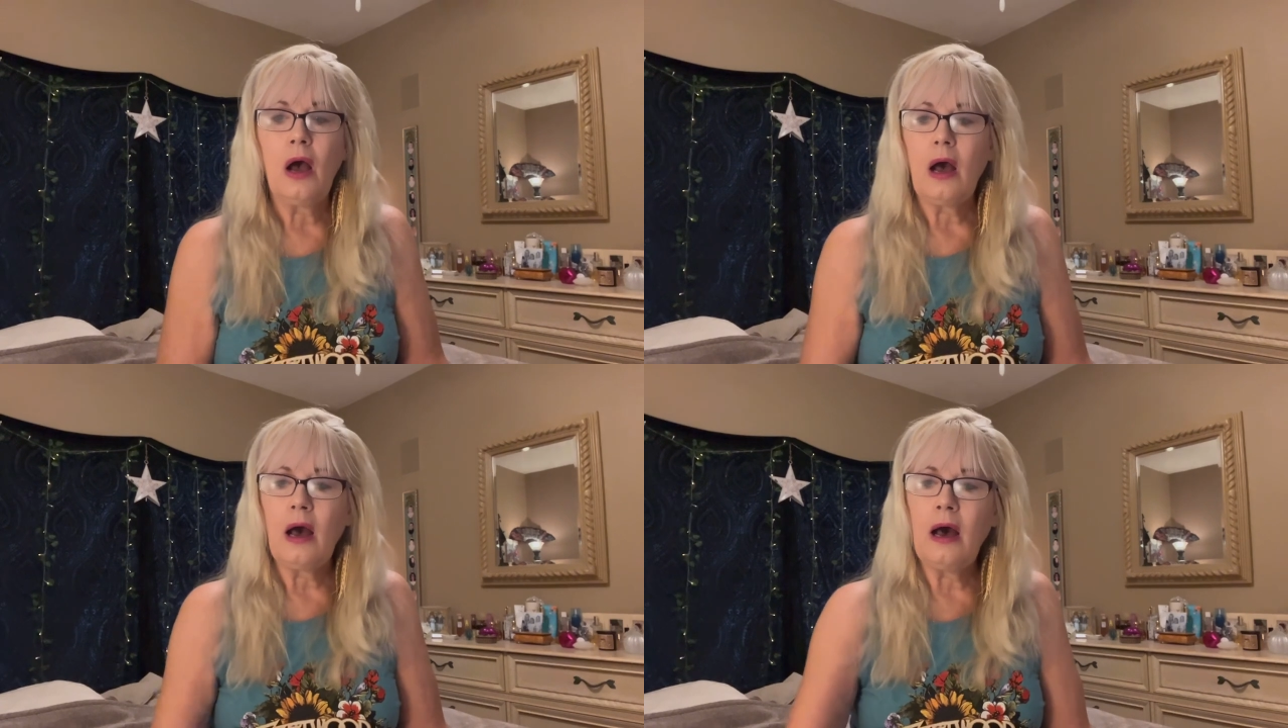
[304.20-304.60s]

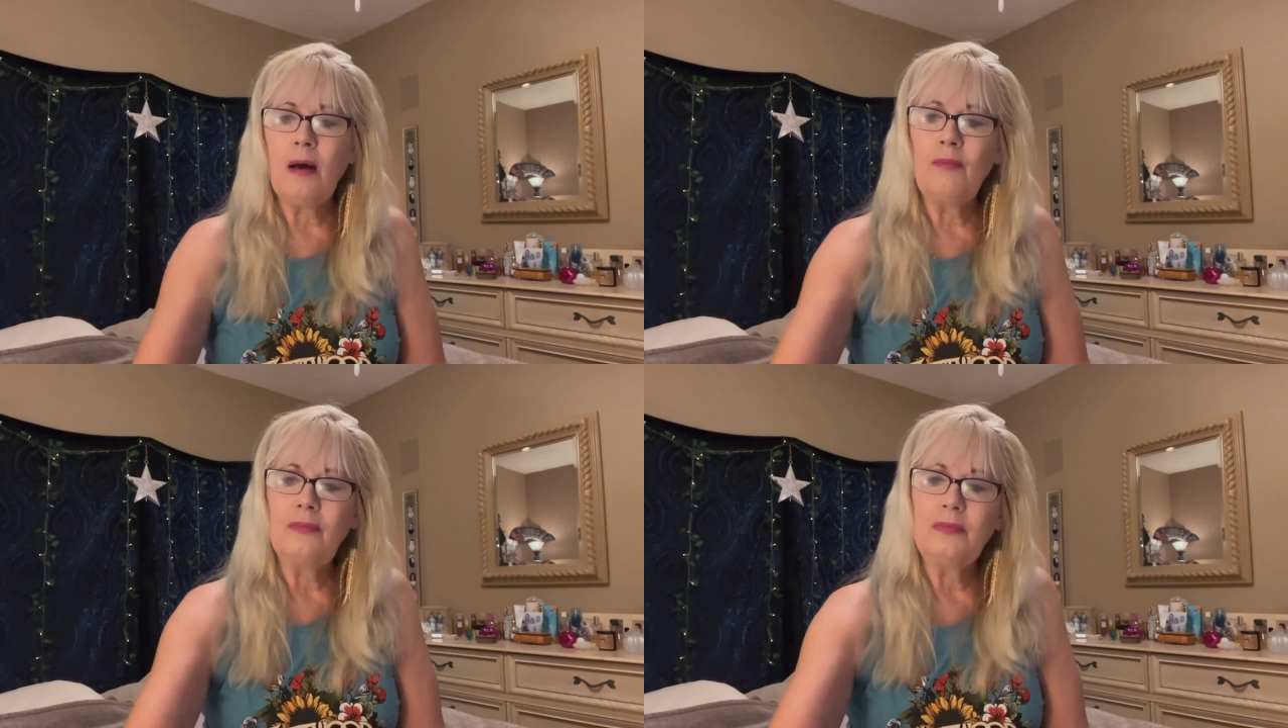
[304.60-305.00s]

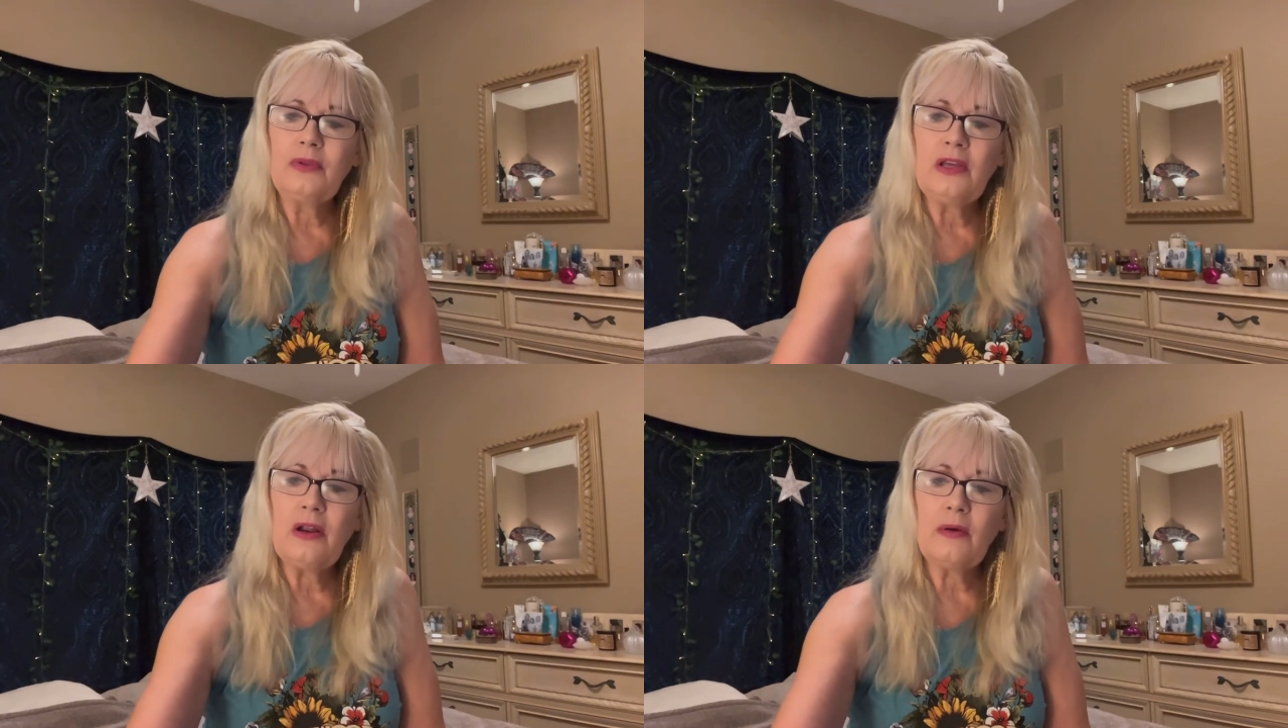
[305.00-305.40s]
um,
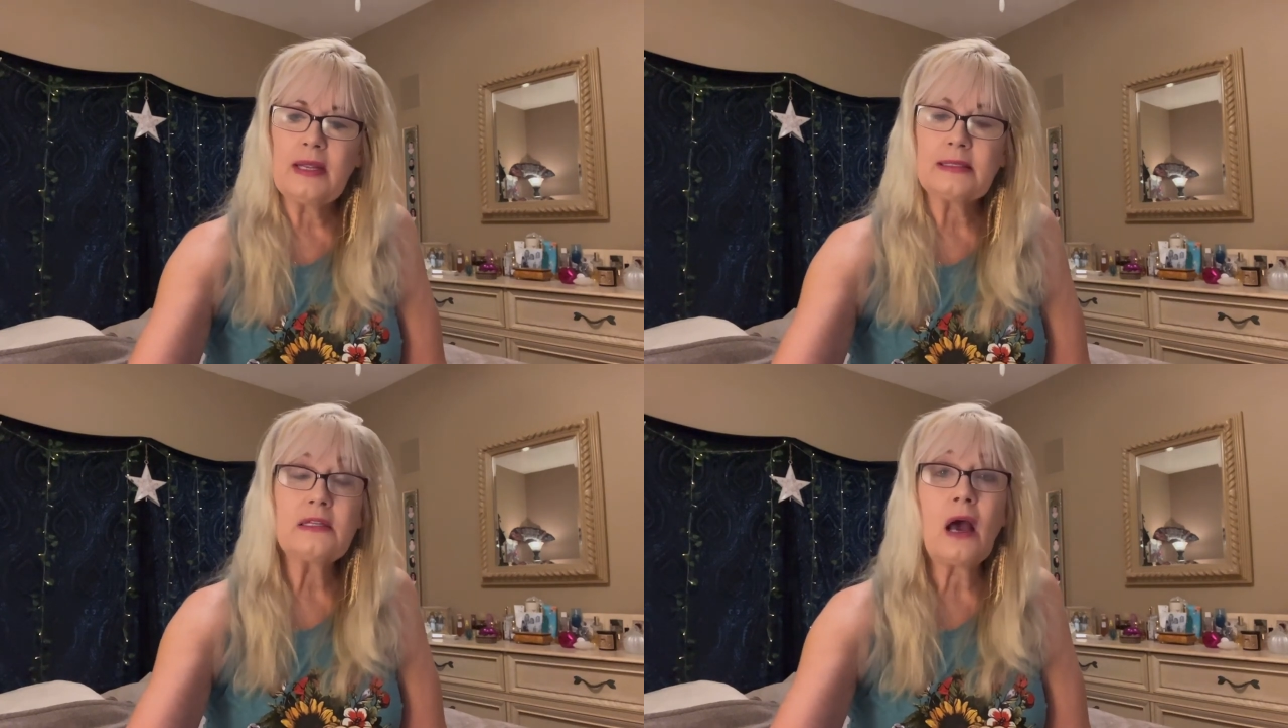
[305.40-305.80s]
you know,
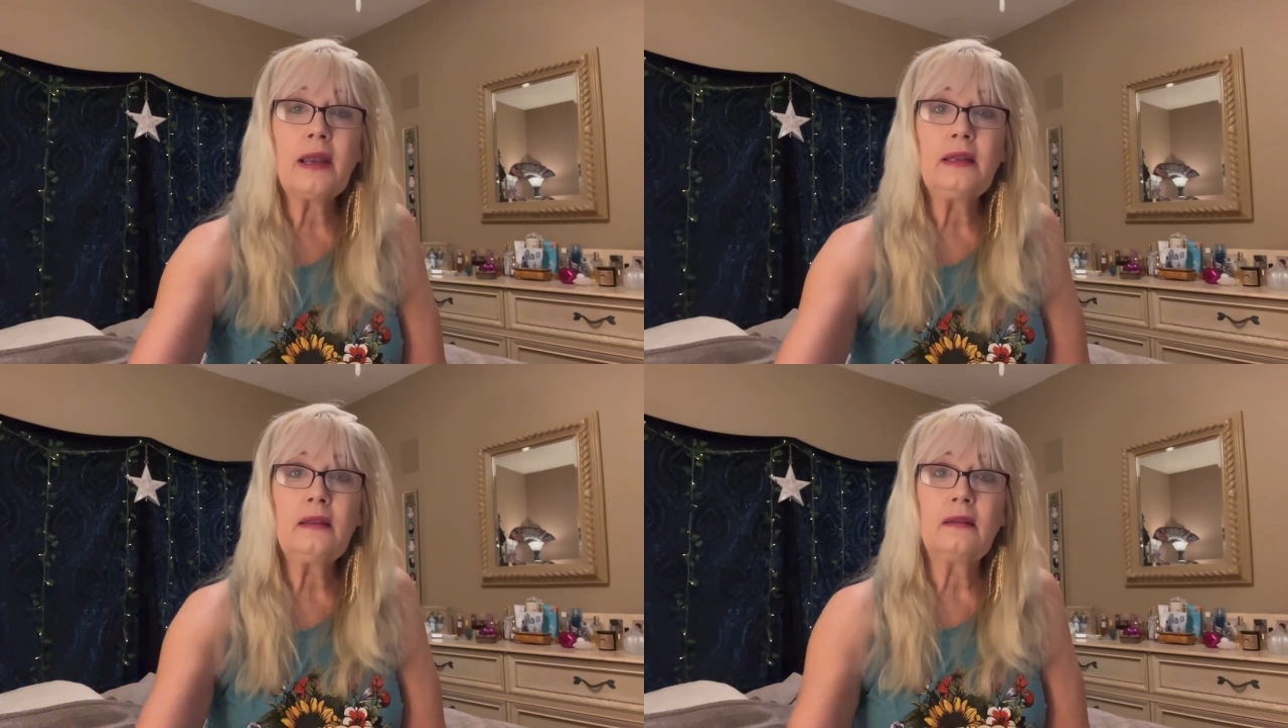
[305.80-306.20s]
it's not
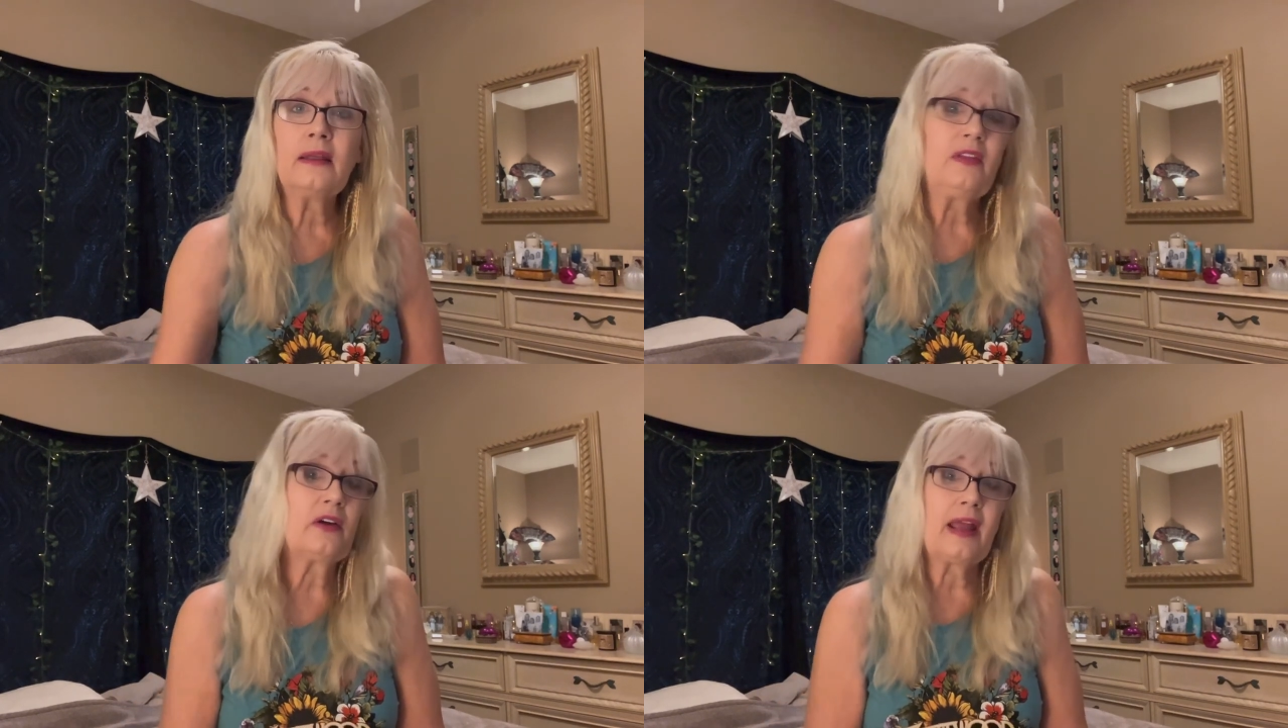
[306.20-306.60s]
in,
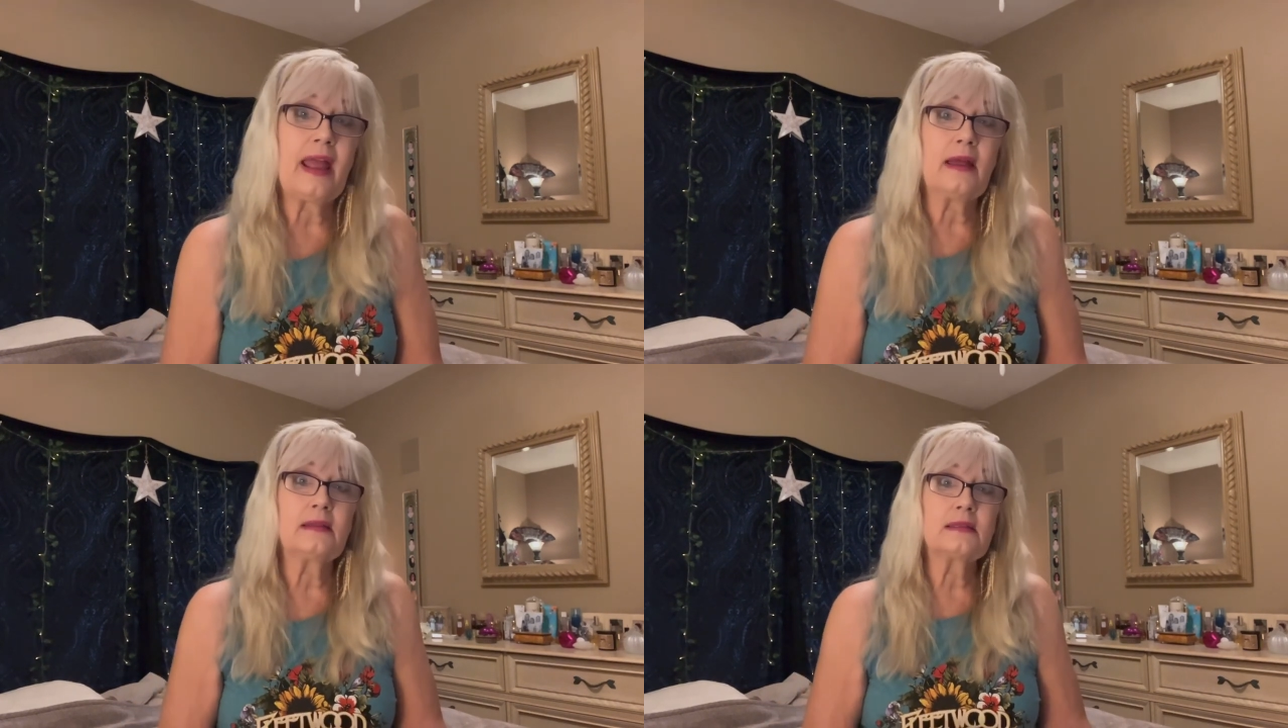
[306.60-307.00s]
in their
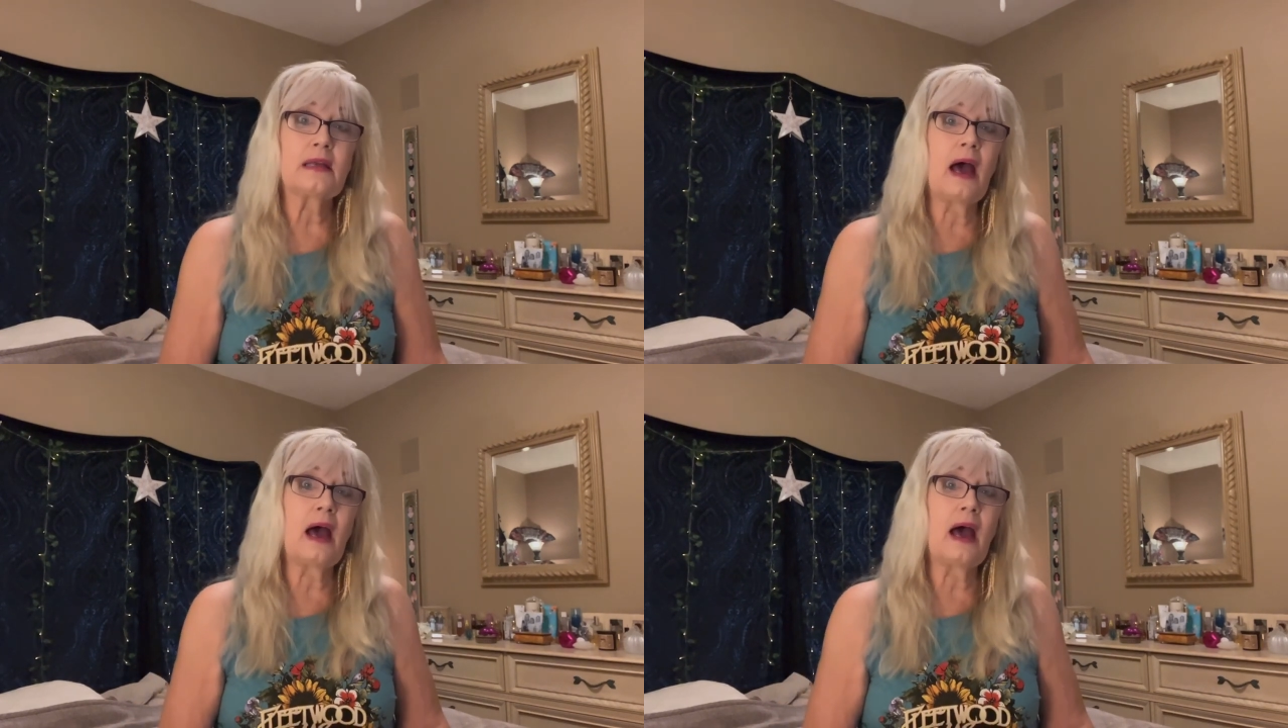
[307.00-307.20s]
hands.